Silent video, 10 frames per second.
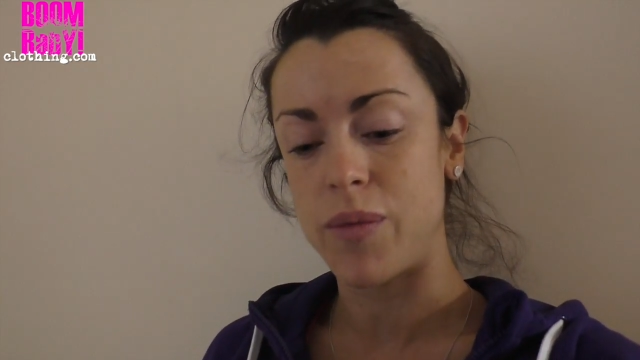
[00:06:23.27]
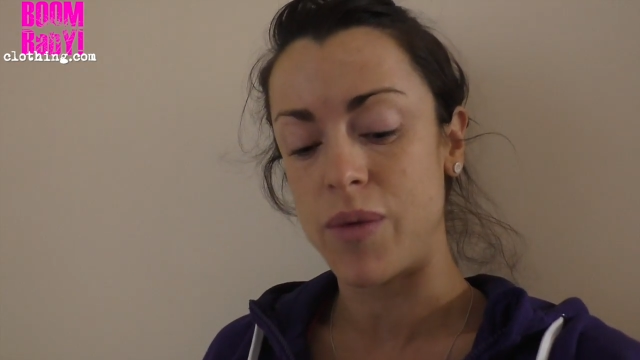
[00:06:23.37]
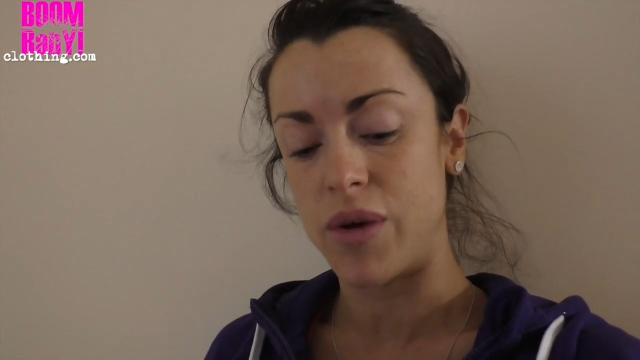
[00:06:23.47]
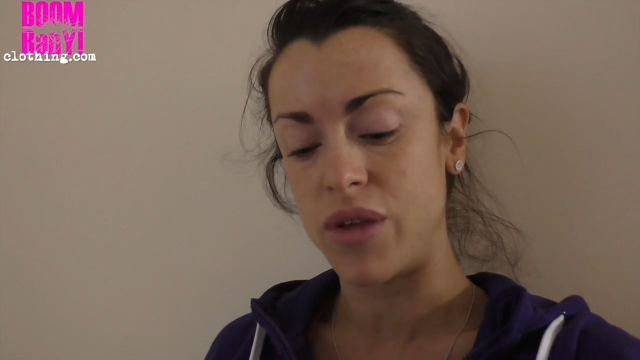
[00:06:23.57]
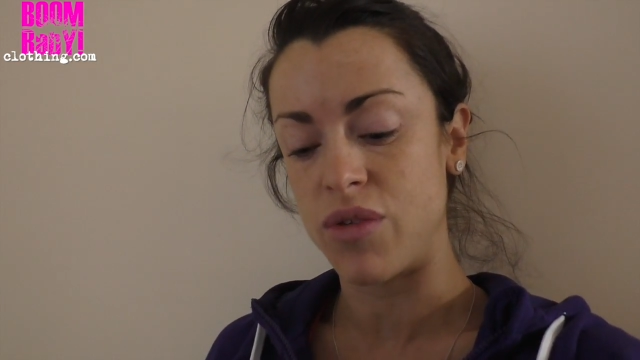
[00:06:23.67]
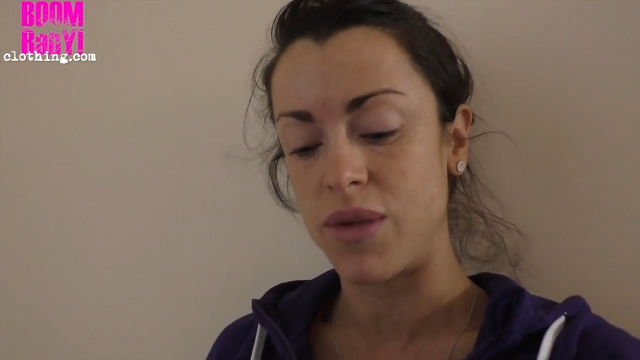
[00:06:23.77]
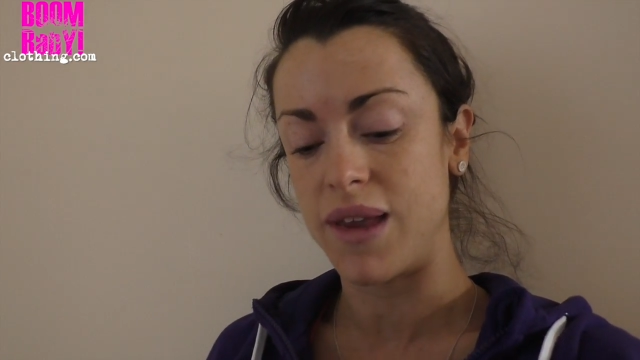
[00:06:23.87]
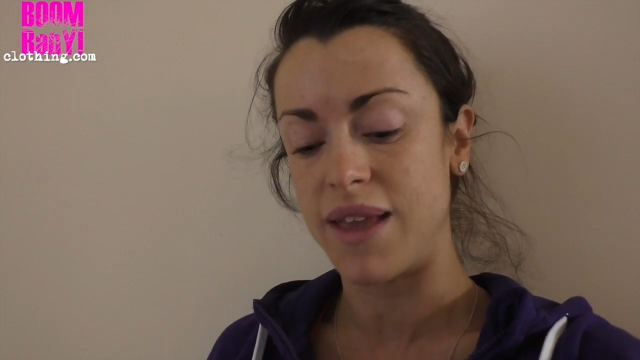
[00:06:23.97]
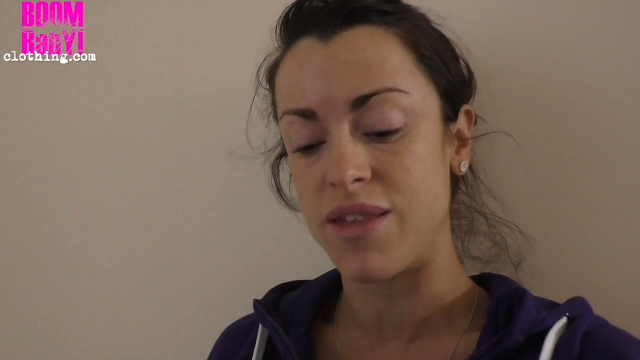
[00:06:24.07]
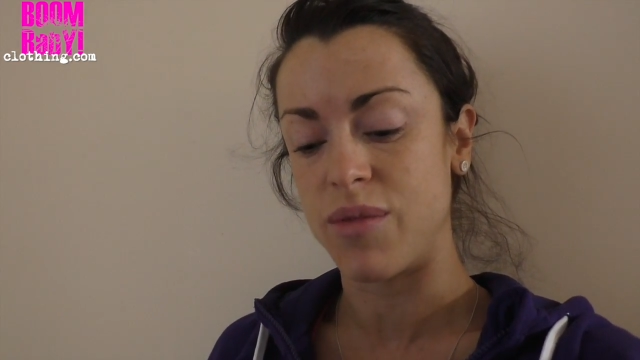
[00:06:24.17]
but I just want
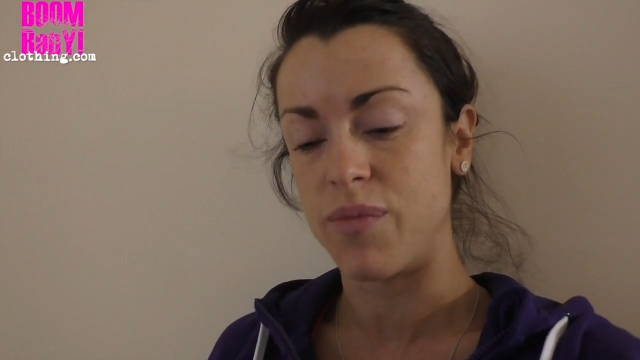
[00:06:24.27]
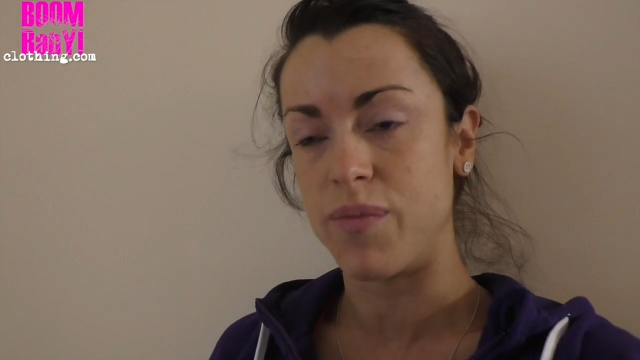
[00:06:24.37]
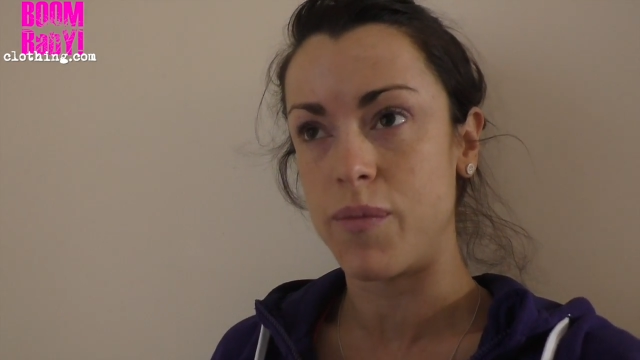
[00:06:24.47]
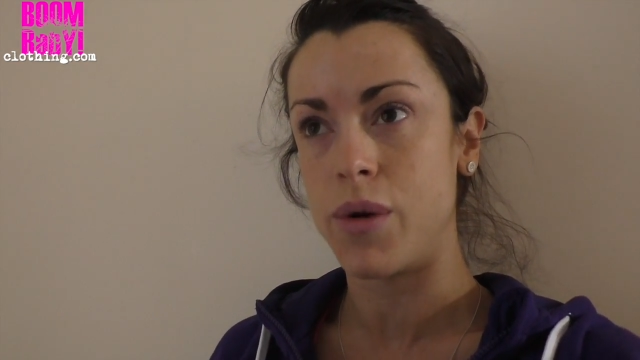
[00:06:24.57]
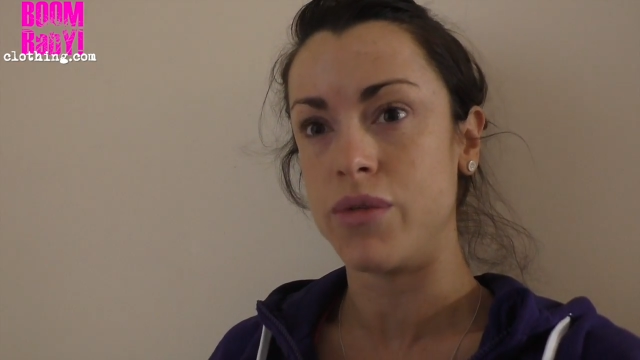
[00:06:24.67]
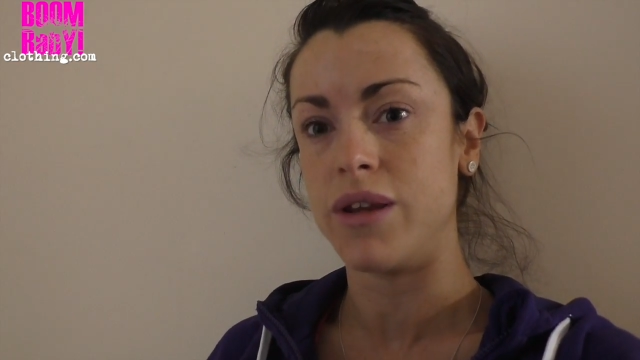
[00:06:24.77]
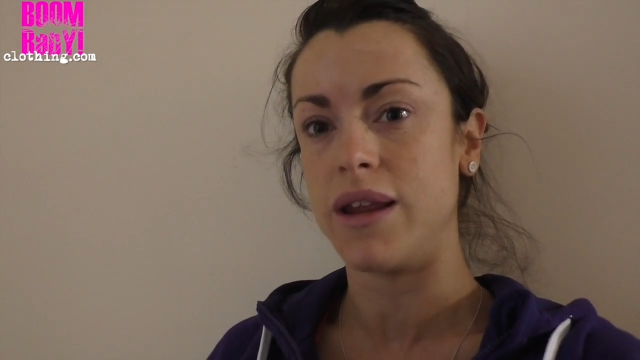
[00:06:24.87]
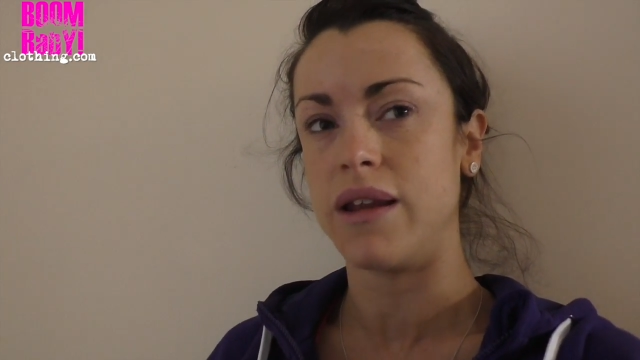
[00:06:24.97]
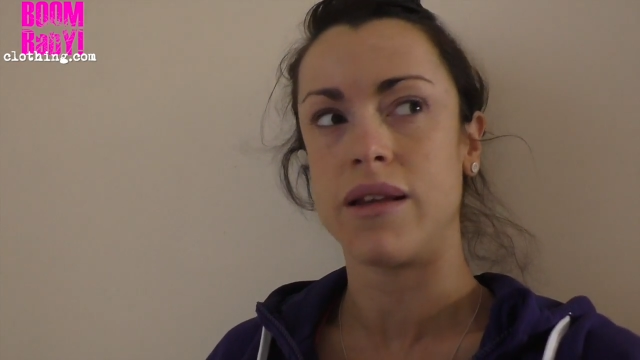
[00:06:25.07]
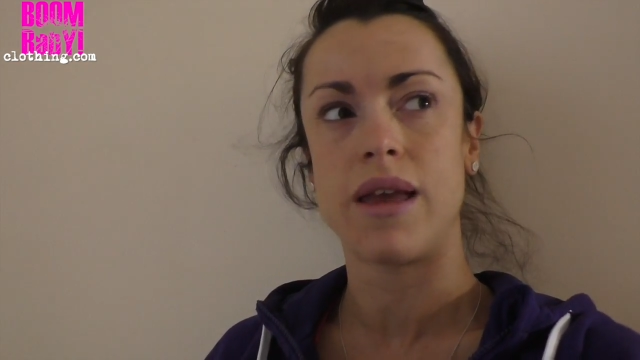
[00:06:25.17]
to get some protein
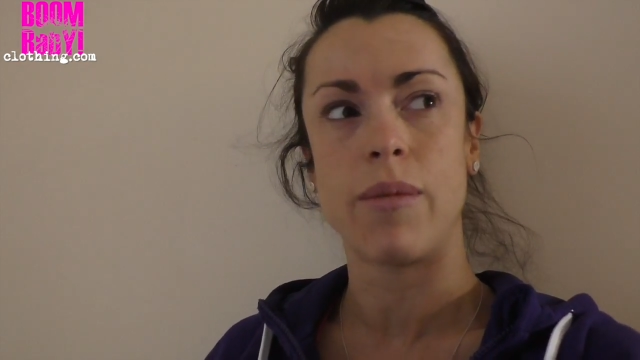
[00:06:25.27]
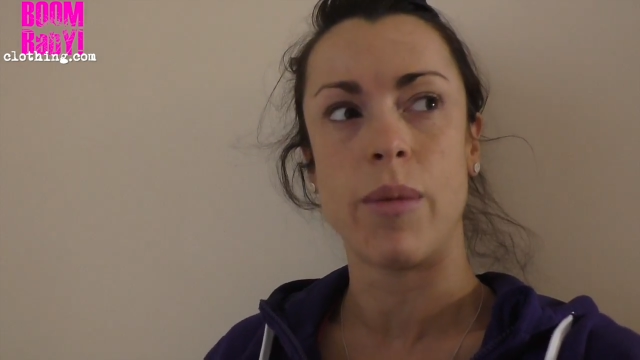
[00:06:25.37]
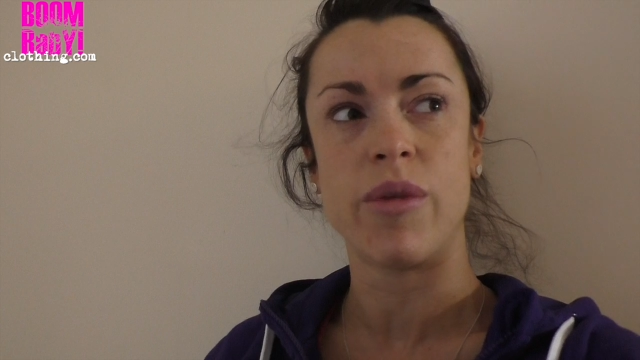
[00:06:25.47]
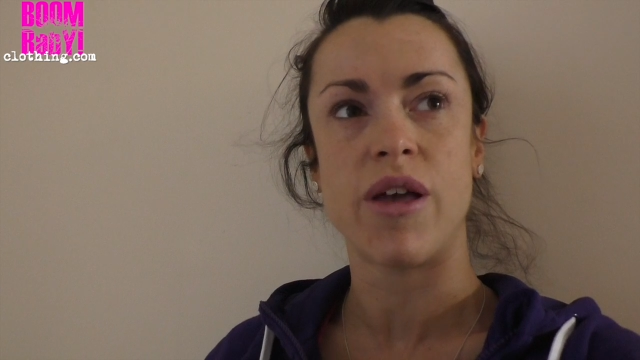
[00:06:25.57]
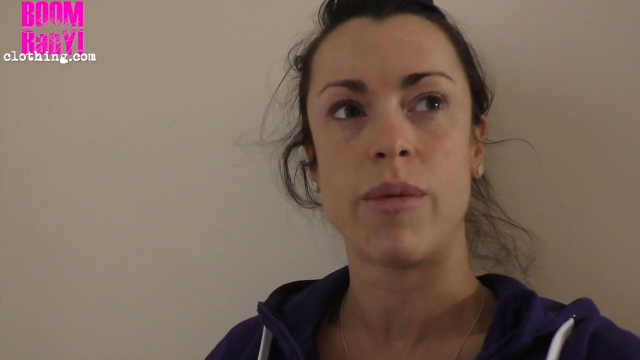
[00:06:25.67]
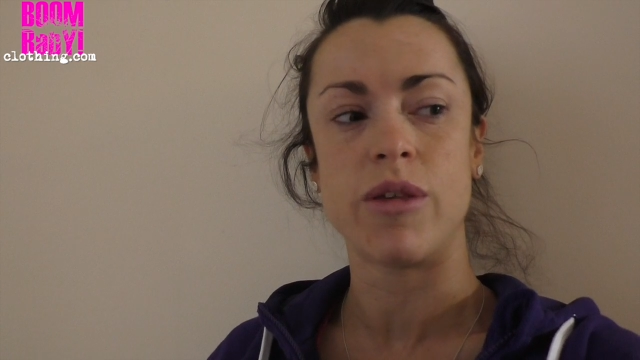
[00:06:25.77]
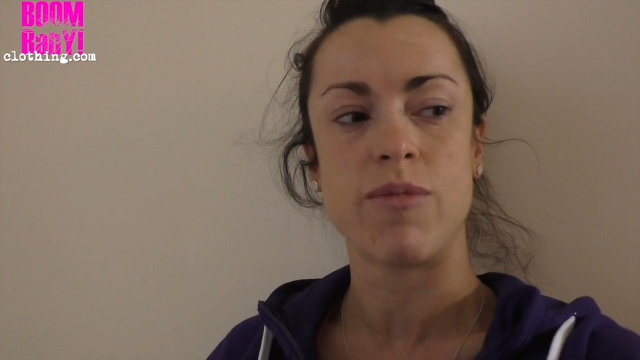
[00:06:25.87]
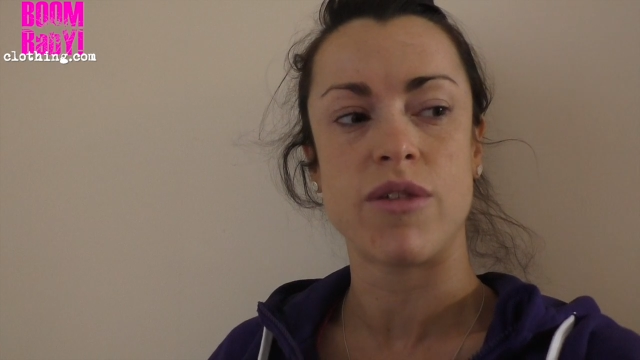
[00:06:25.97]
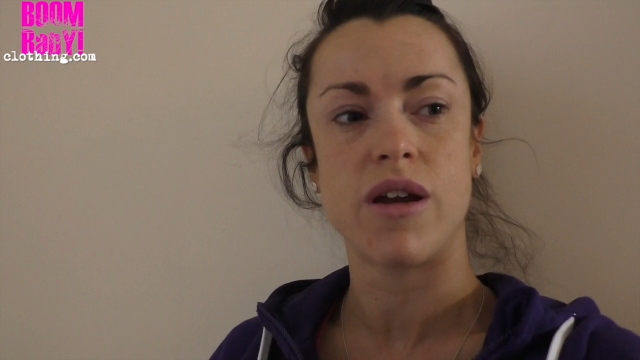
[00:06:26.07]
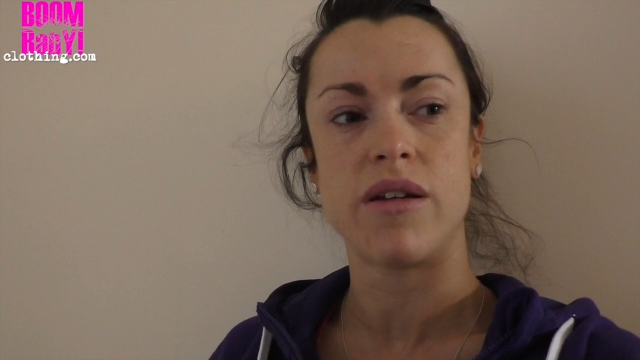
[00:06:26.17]
in, get my
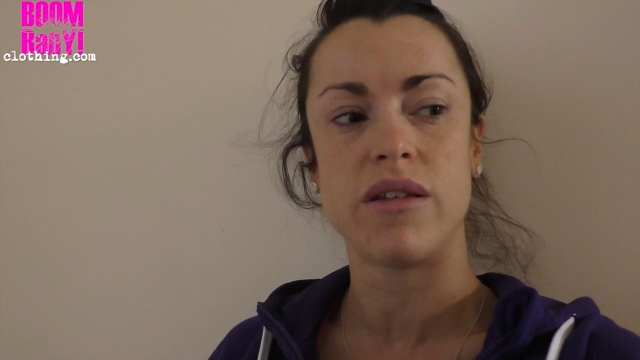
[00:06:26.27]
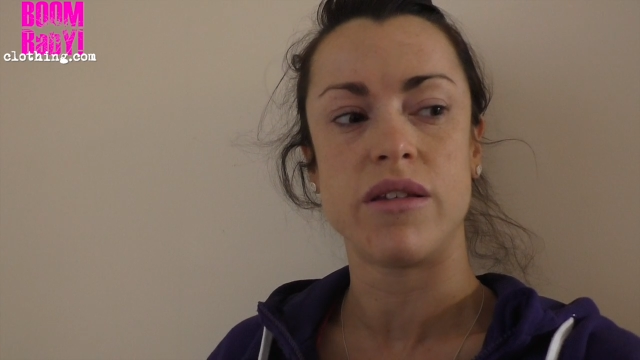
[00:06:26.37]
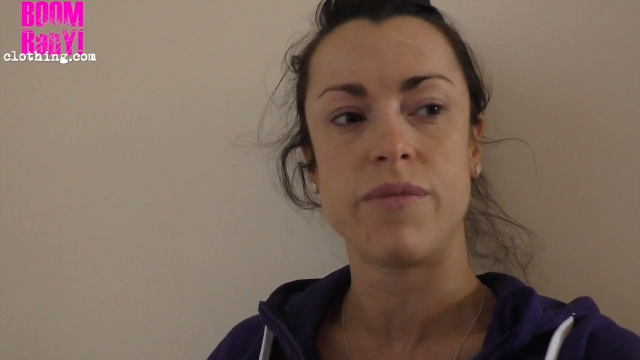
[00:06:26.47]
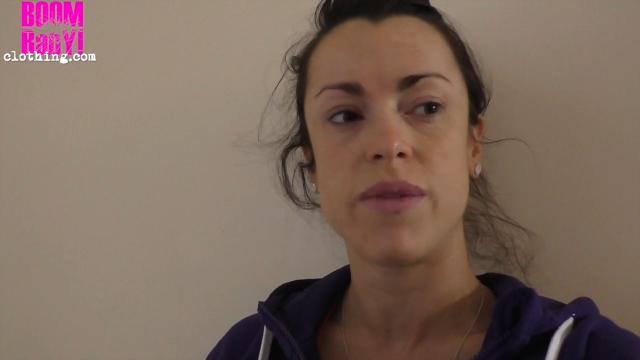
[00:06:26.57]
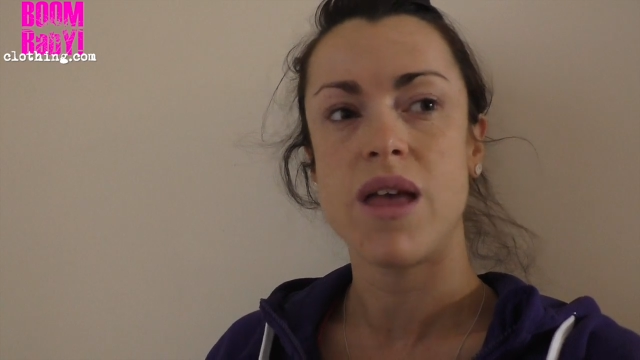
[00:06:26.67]
metabolism started.